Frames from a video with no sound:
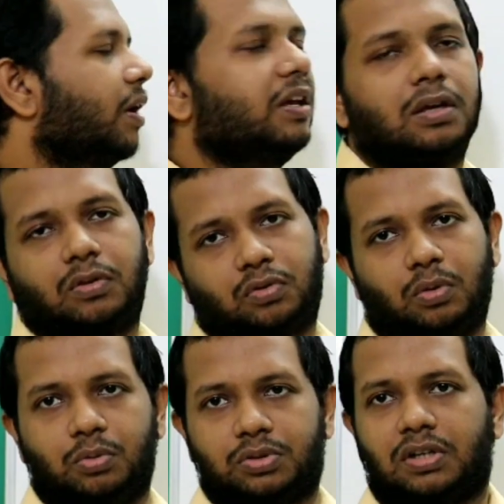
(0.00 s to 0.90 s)
my
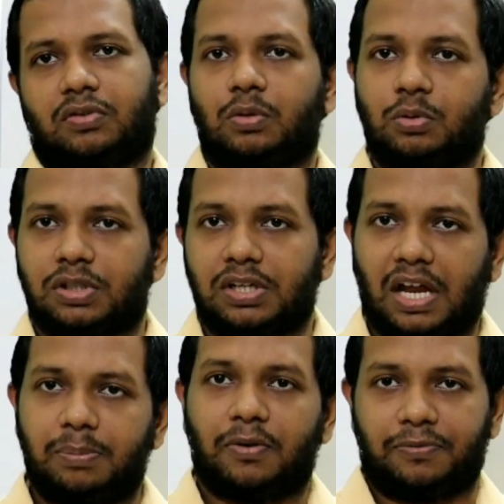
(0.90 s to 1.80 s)
solution. A solution
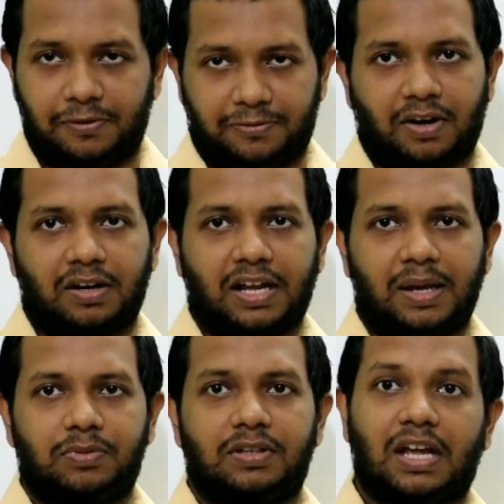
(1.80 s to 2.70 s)
can be of different types.